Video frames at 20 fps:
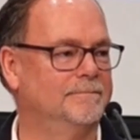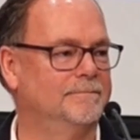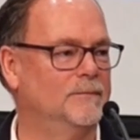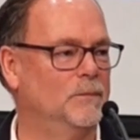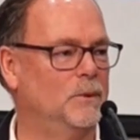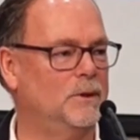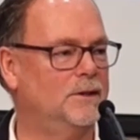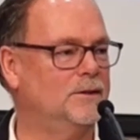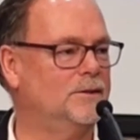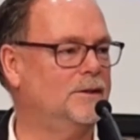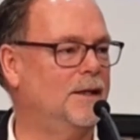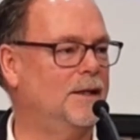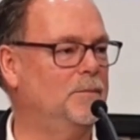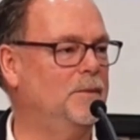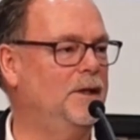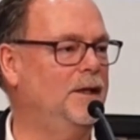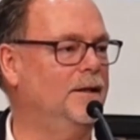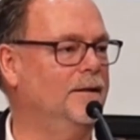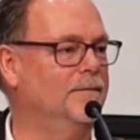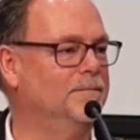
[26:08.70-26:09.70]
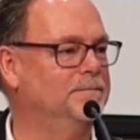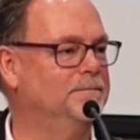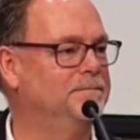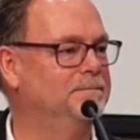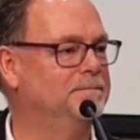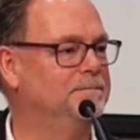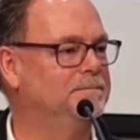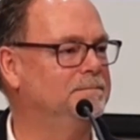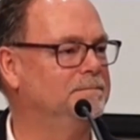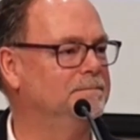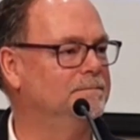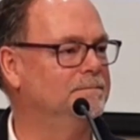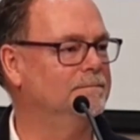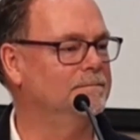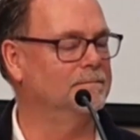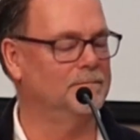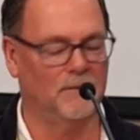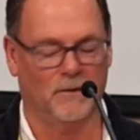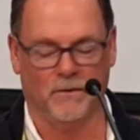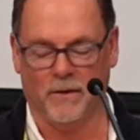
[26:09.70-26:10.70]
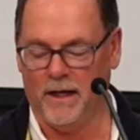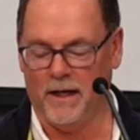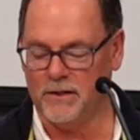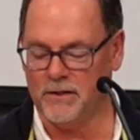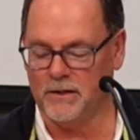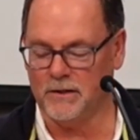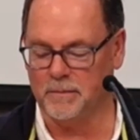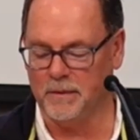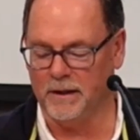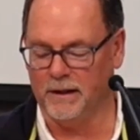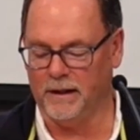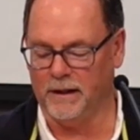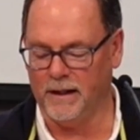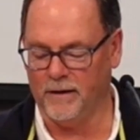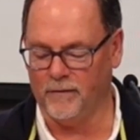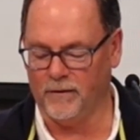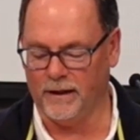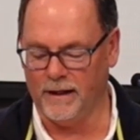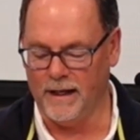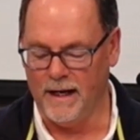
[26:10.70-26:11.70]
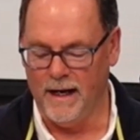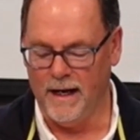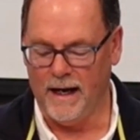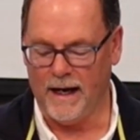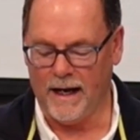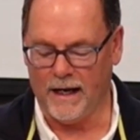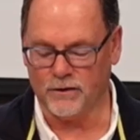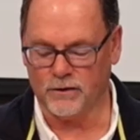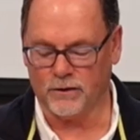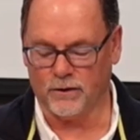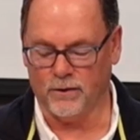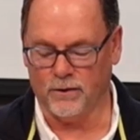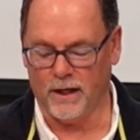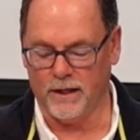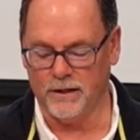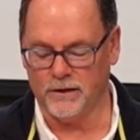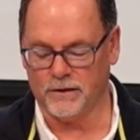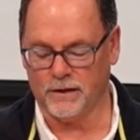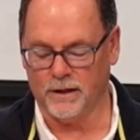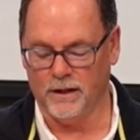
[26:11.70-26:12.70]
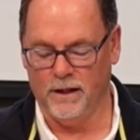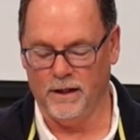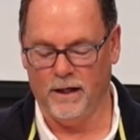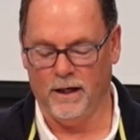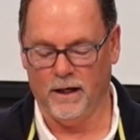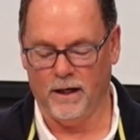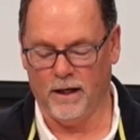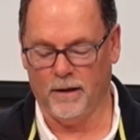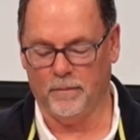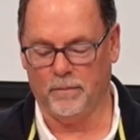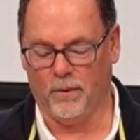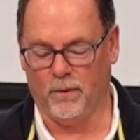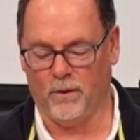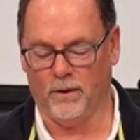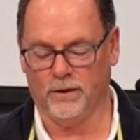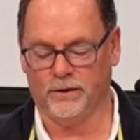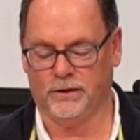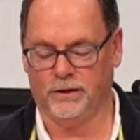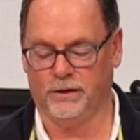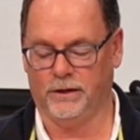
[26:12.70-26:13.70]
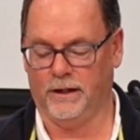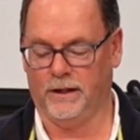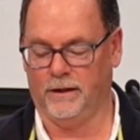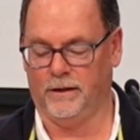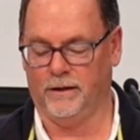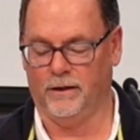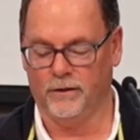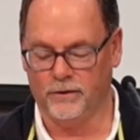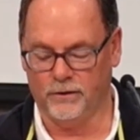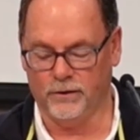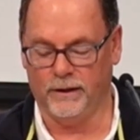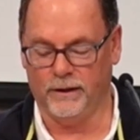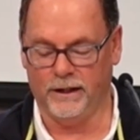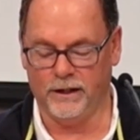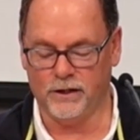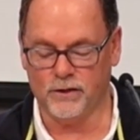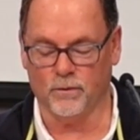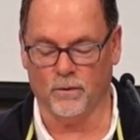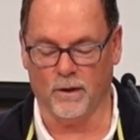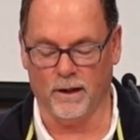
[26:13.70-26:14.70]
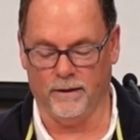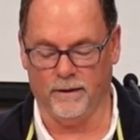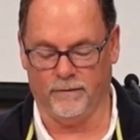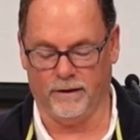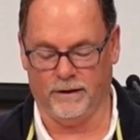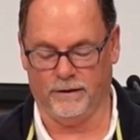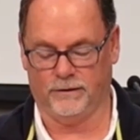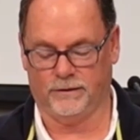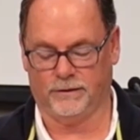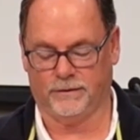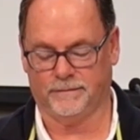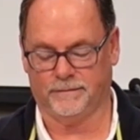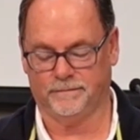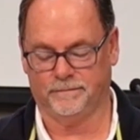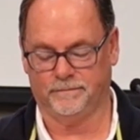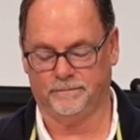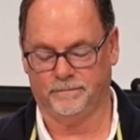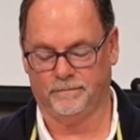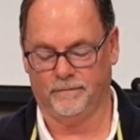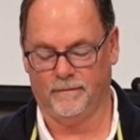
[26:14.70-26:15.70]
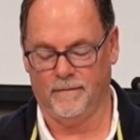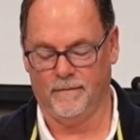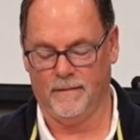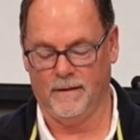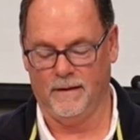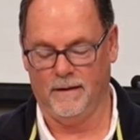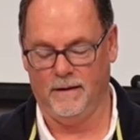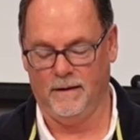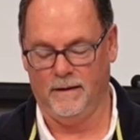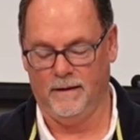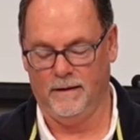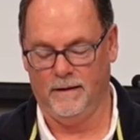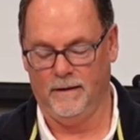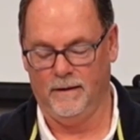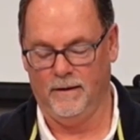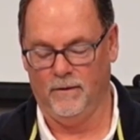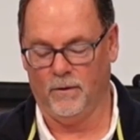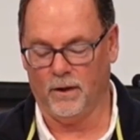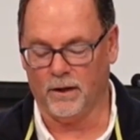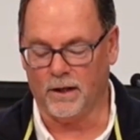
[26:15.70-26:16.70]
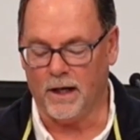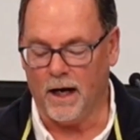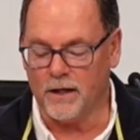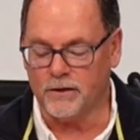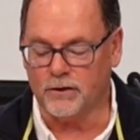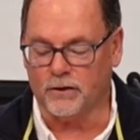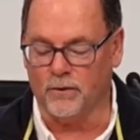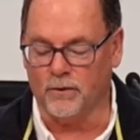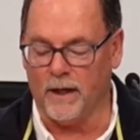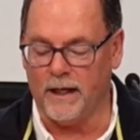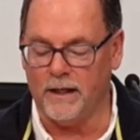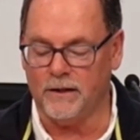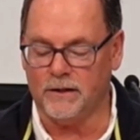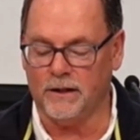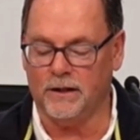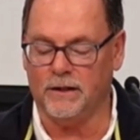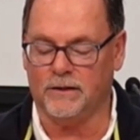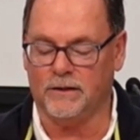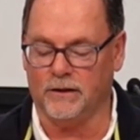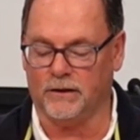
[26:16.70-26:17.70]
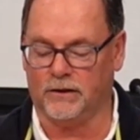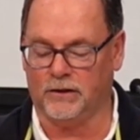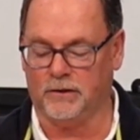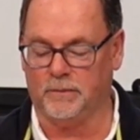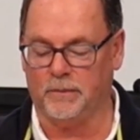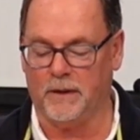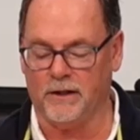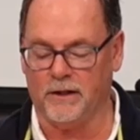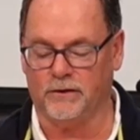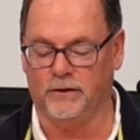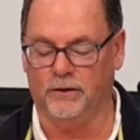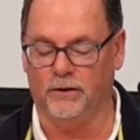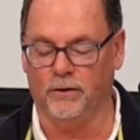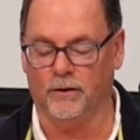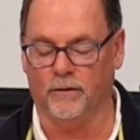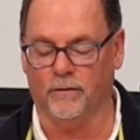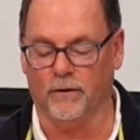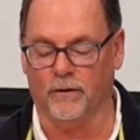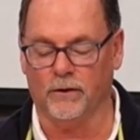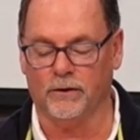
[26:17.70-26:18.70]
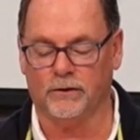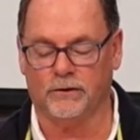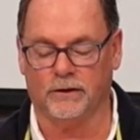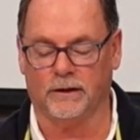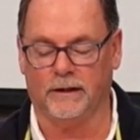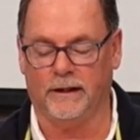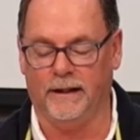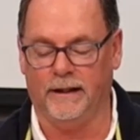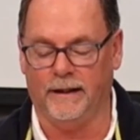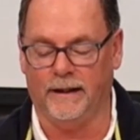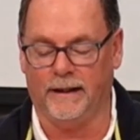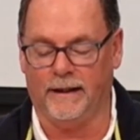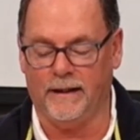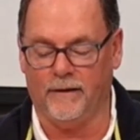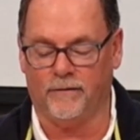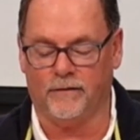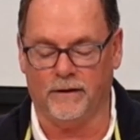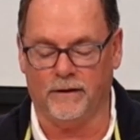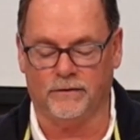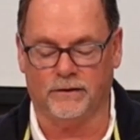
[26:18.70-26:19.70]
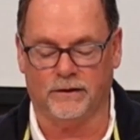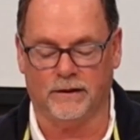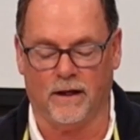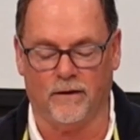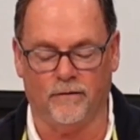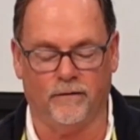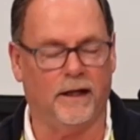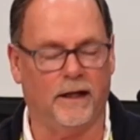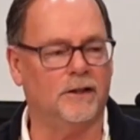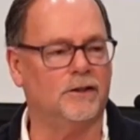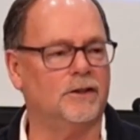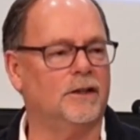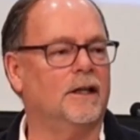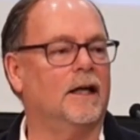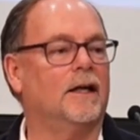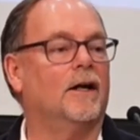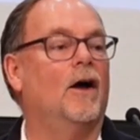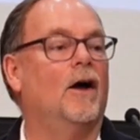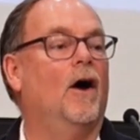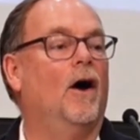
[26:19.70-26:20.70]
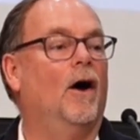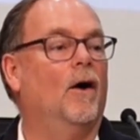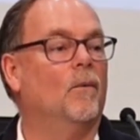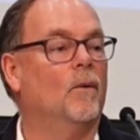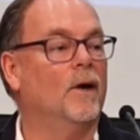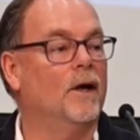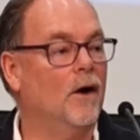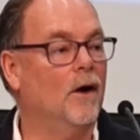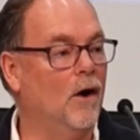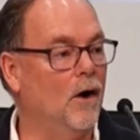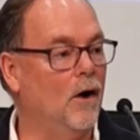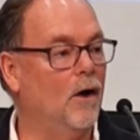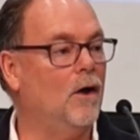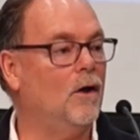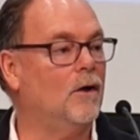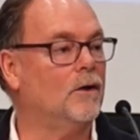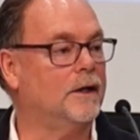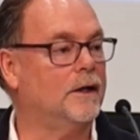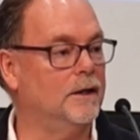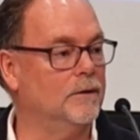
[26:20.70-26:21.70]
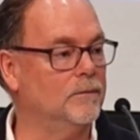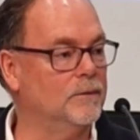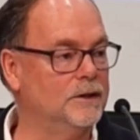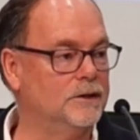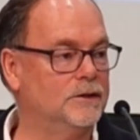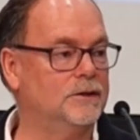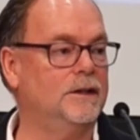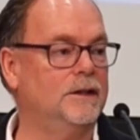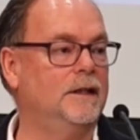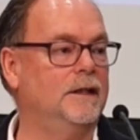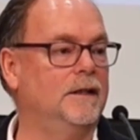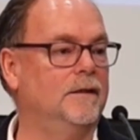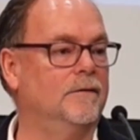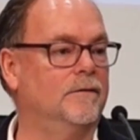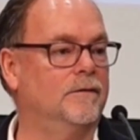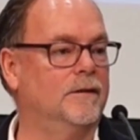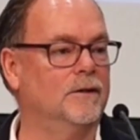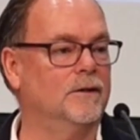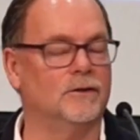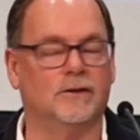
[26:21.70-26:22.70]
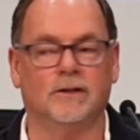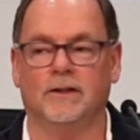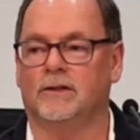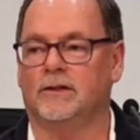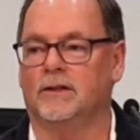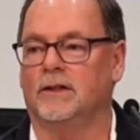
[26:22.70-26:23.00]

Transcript: does that mean? Grace has been given as Christ apportioned it to each one of us. Well, God's grace is expressed universally in the gift of salvation that we all can receive. There's this,